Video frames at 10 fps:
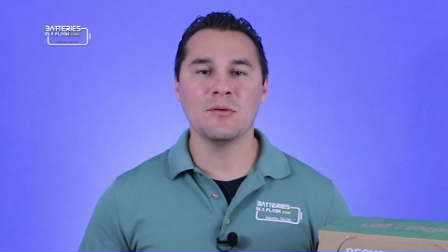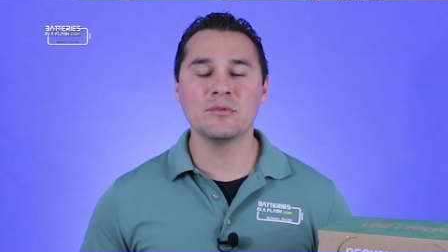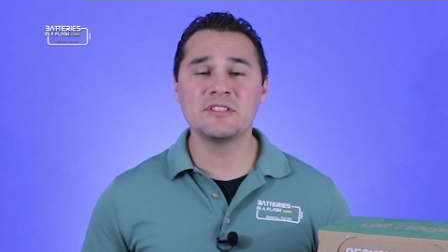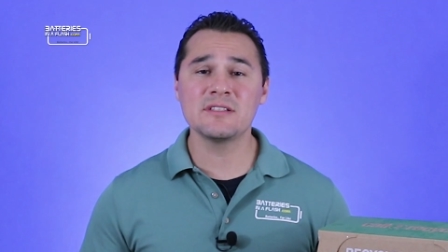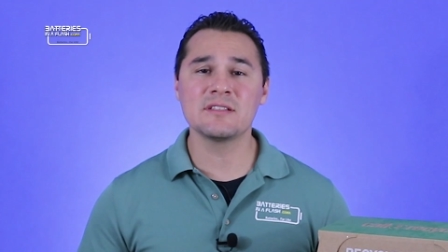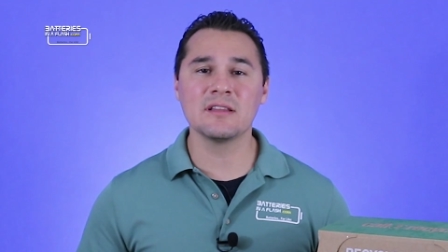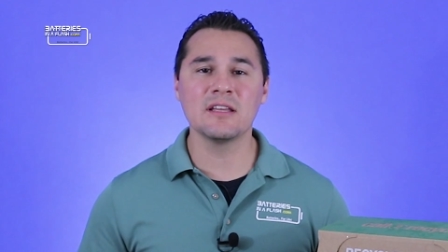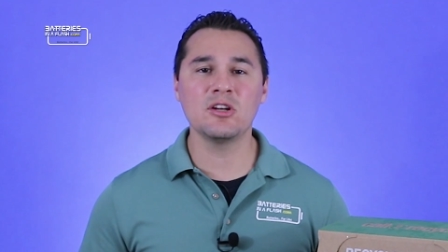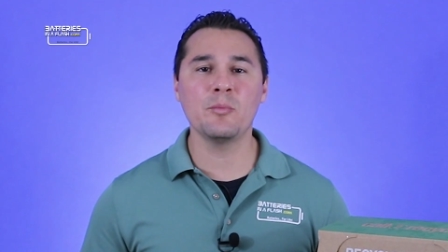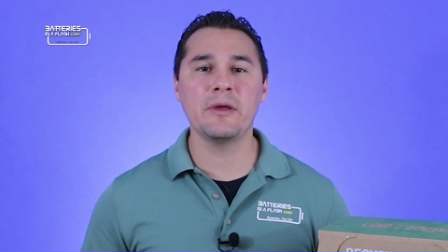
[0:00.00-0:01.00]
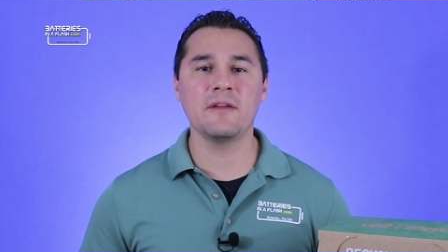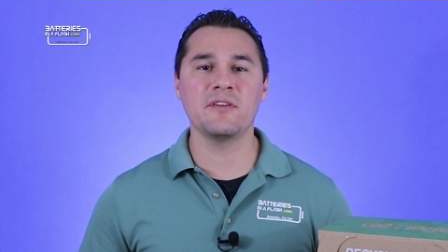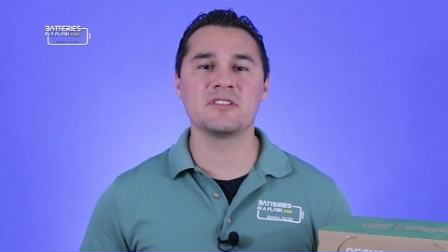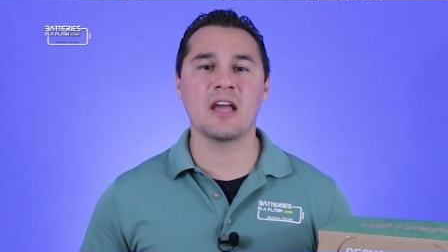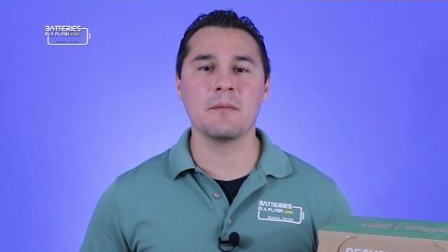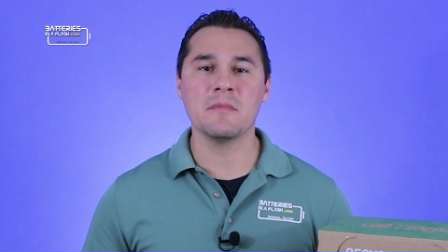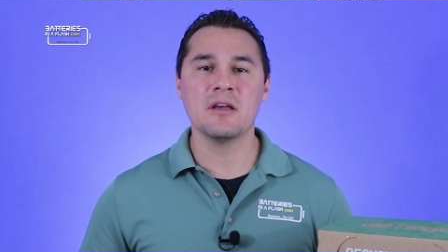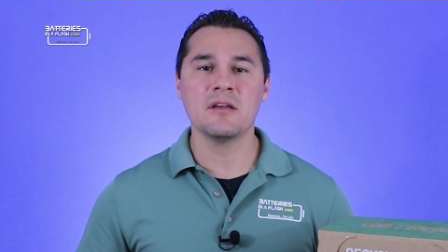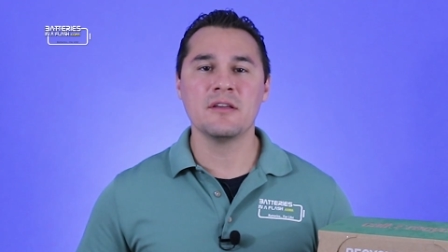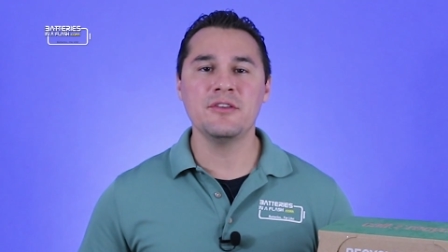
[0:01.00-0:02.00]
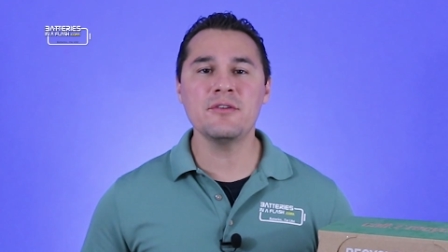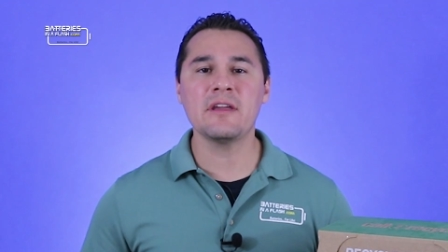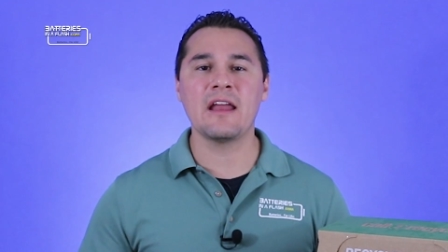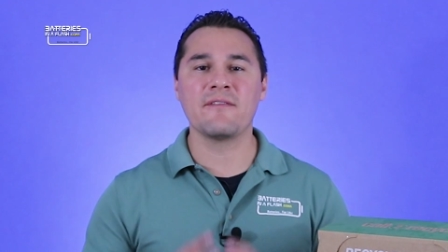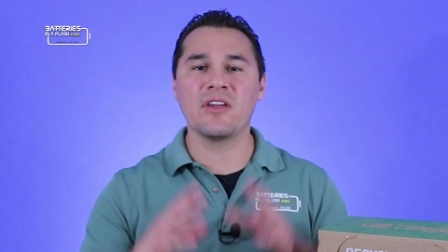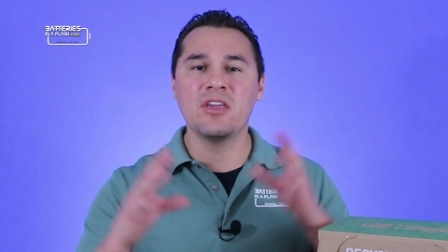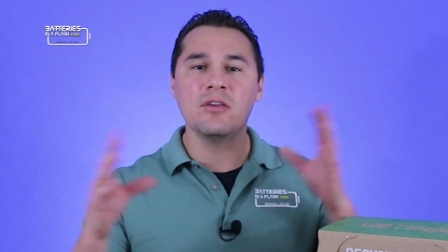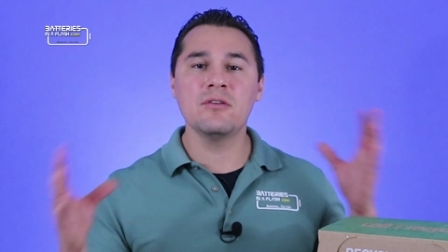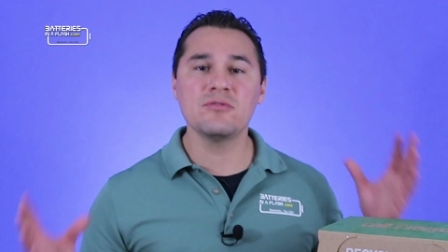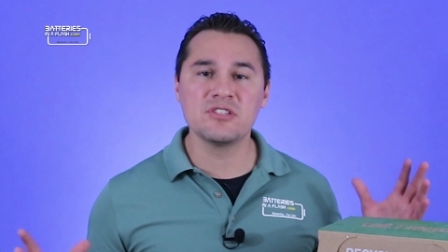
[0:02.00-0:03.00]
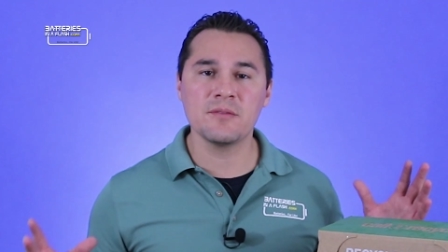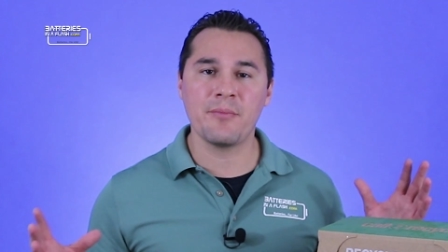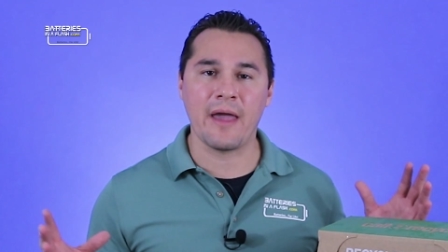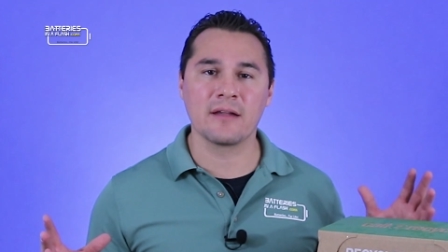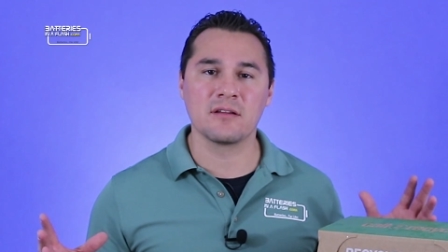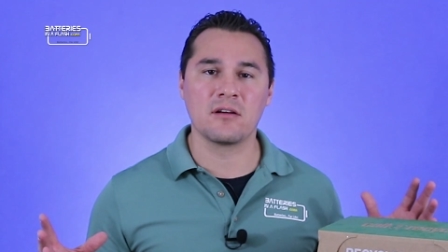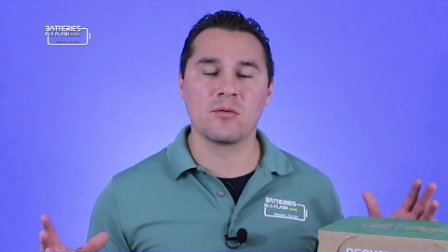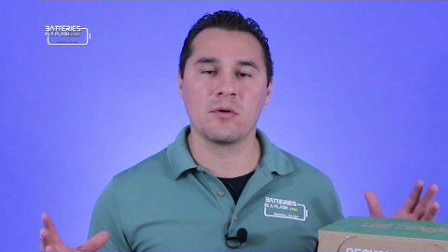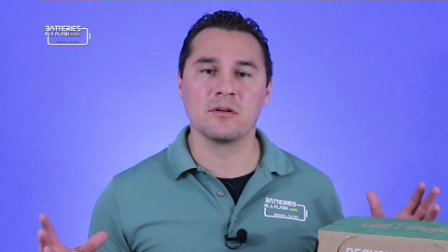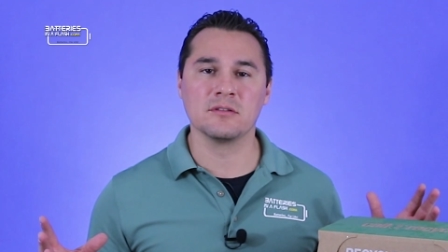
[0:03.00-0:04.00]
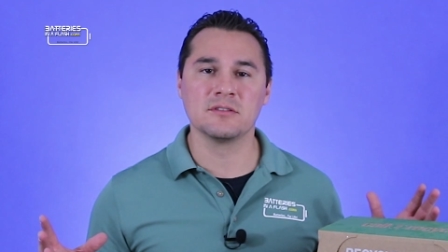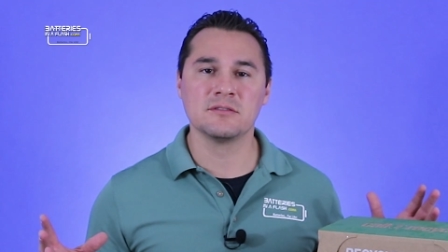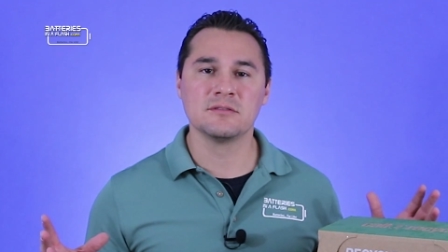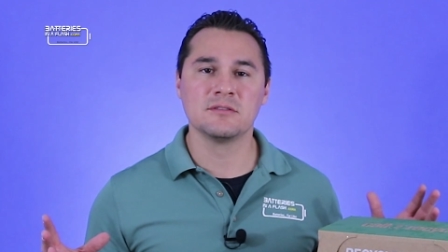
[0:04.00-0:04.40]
With just a little bit of your time, you can have a huge impact on our world.